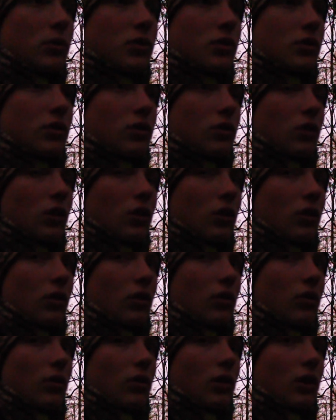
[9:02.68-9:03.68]

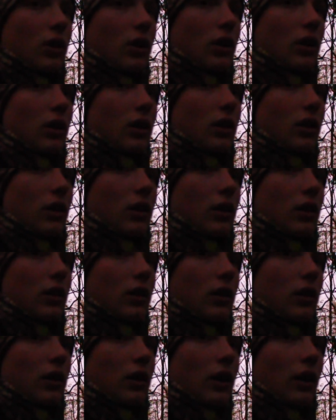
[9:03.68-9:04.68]
slow.
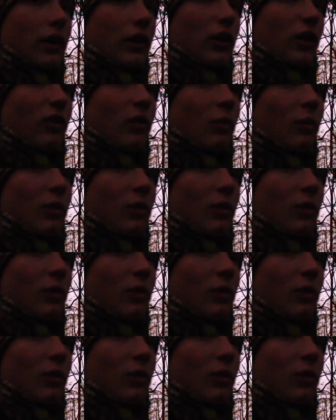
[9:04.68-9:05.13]
I don't know if I'm